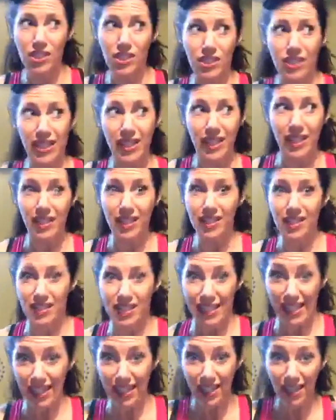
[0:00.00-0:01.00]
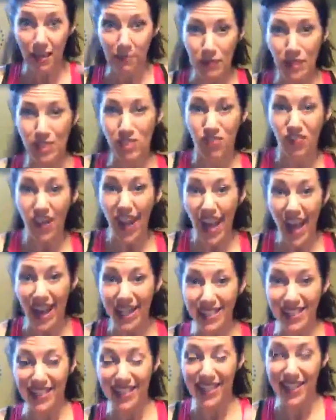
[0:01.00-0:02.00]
is eating up this fat,